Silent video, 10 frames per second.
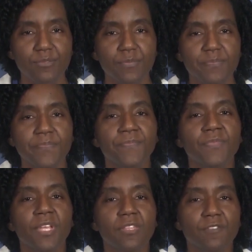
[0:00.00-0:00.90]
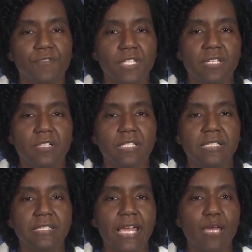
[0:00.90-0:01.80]
out. The physical
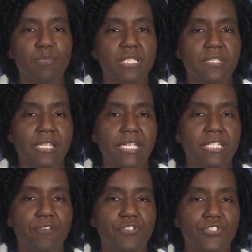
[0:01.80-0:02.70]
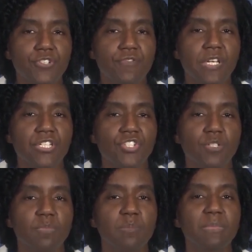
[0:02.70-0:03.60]
exam in the secondary survey
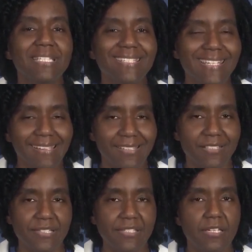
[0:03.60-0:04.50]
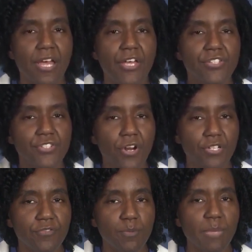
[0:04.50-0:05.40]
should be meticulous,
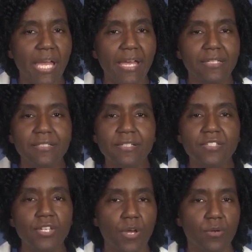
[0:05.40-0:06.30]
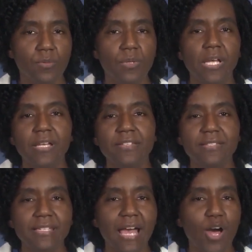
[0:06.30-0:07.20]
starting from head to toe,
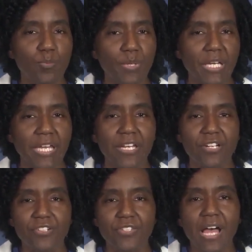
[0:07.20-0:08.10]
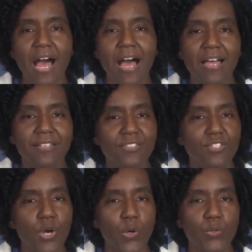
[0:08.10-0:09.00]
scalp, ears, eyes,
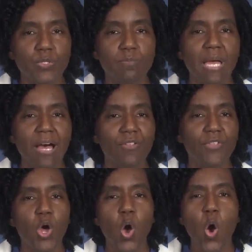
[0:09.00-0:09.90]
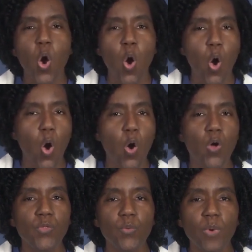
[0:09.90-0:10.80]
nose, mouth,
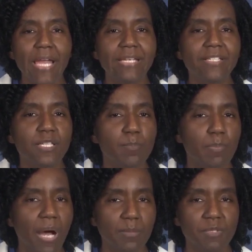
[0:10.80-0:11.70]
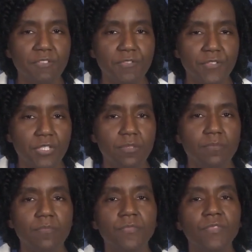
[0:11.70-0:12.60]
all the way to the bottom of the foot.